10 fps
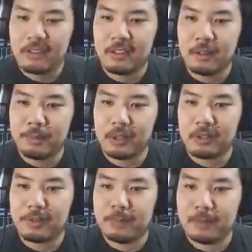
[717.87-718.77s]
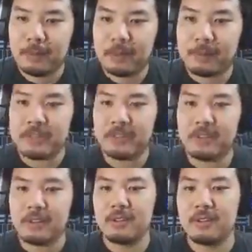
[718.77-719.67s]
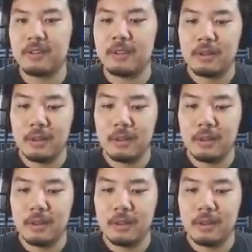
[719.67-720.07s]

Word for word: So first, first bunch of turns,